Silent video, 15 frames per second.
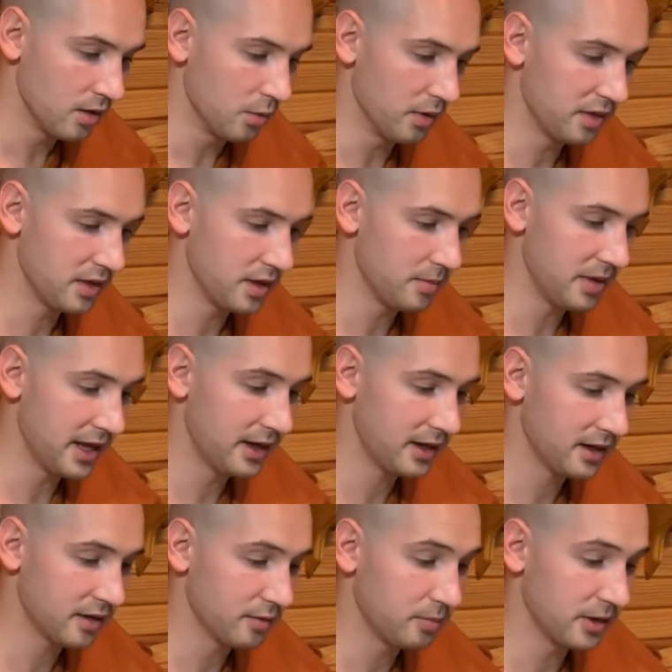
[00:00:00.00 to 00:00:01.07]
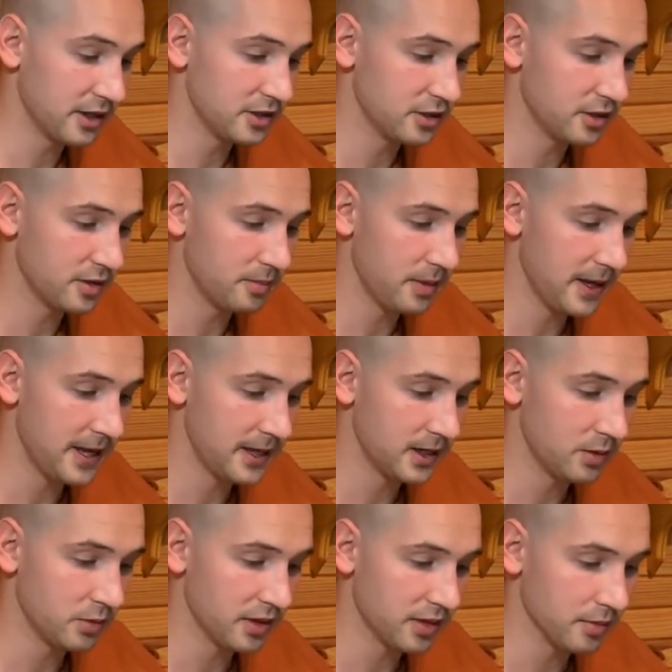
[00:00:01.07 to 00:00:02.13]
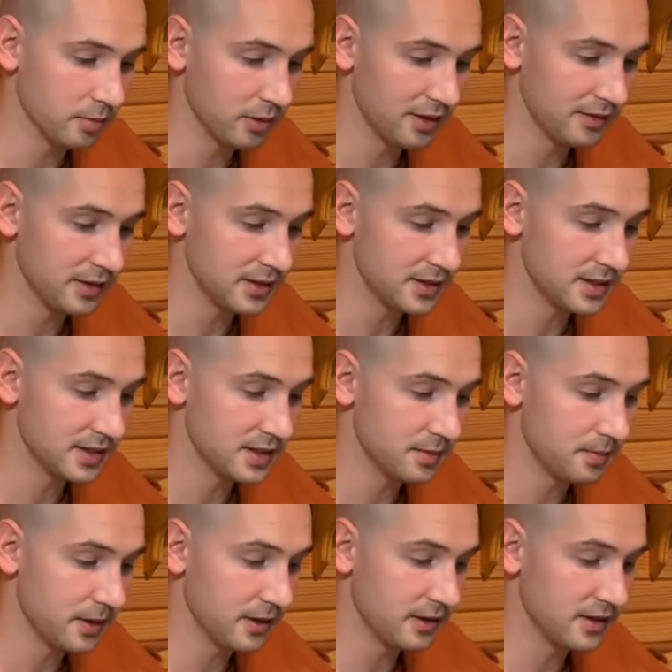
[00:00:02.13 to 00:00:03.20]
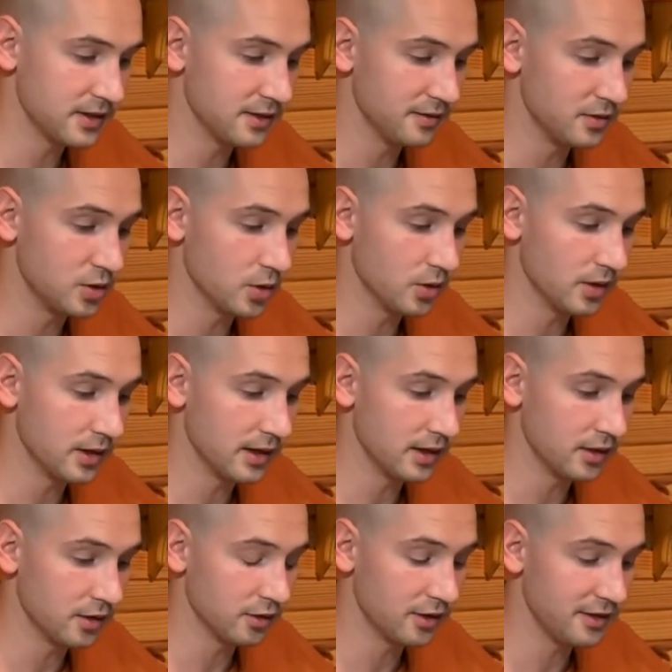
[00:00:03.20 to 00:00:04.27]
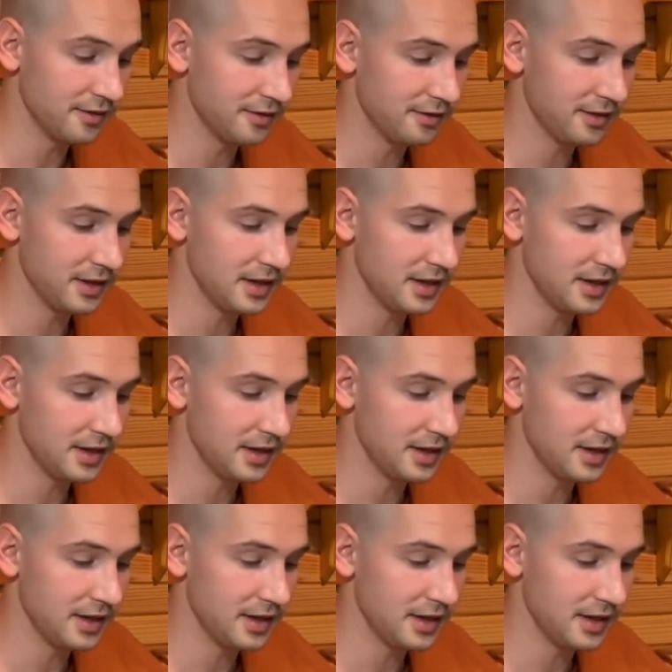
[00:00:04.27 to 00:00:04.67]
With the abandoning of pleasure and pain, and with the previous disappearance of joy and grief,